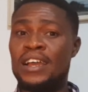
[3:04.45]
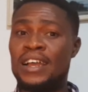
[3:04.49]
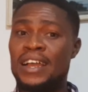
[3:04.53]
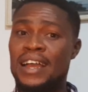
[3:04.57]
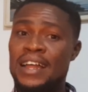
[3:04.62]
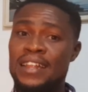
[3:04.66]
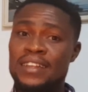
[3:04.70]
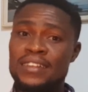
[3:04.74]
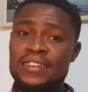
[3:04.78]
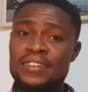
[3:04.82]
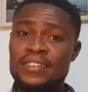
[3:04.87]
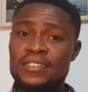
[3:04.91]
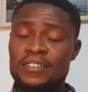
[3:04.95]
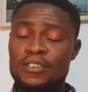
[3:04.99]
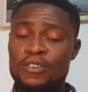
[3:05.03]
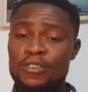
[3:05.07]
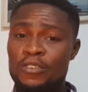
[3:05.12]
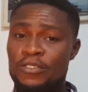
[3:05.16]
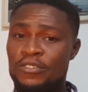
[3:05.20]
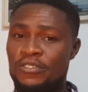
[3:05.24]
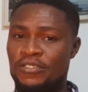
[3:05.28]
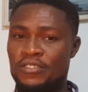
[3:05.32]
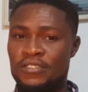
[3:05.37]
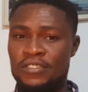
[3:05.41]
can
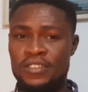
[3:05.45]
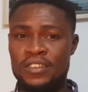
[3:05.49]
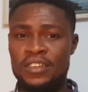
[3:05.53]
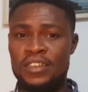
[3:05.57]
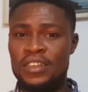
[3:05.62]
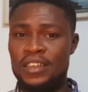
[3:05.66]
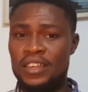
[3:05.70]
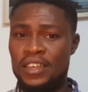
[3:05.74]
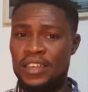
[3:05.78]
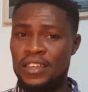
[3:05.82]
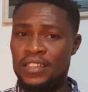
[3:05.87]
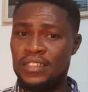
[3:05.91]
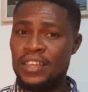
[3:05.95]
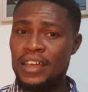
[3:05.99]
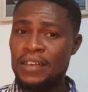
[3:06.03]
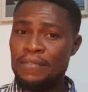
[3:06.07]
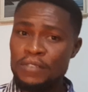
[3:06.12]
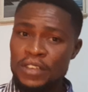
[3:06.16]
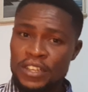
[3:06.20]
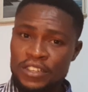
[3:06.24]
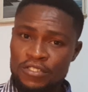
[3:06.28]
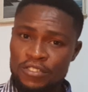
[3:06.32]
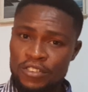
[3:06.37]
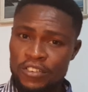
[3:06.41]
cause a
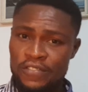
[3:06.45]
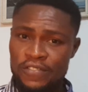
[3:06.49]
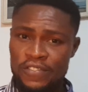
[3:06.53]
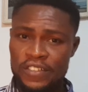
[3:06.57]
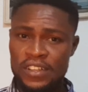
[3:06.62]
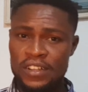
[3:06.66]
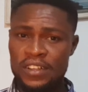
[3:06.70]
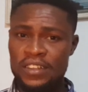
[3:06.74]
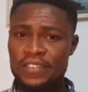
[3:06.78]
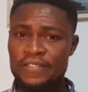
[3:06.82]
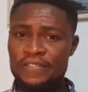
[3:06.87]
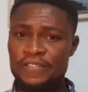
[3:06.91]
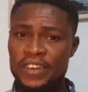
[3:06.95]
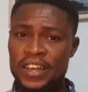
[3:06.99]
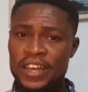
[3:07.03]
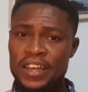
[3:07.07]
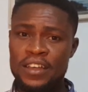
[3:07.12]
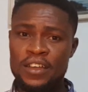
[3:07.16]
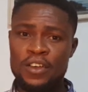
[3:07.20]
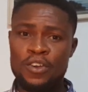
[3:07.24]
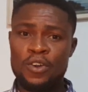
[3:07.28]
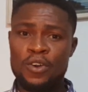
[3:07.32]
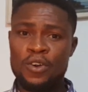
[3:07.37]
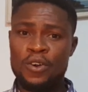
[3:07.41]
damage of the liver
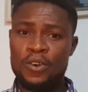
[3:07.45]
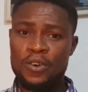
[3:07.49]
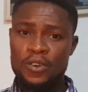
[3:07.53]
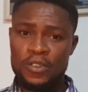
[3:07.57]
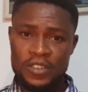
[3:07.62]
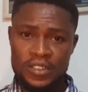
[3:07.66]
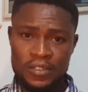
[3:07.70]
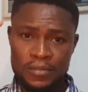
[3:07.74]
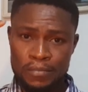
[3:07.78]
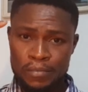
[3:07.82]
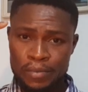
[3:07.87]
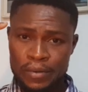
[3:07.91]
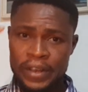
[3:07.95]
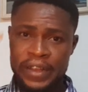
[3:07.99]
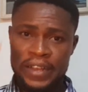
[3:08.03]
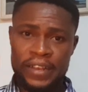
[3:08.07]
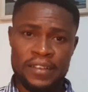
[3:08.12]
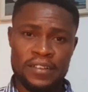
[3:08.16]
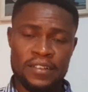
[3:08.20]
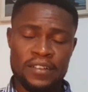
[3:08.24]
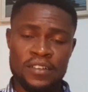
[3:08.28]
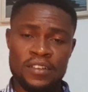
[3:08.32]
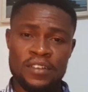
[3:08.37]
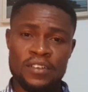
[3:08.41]
or the
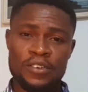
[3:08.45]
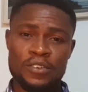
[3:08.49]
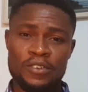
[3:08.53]
brain.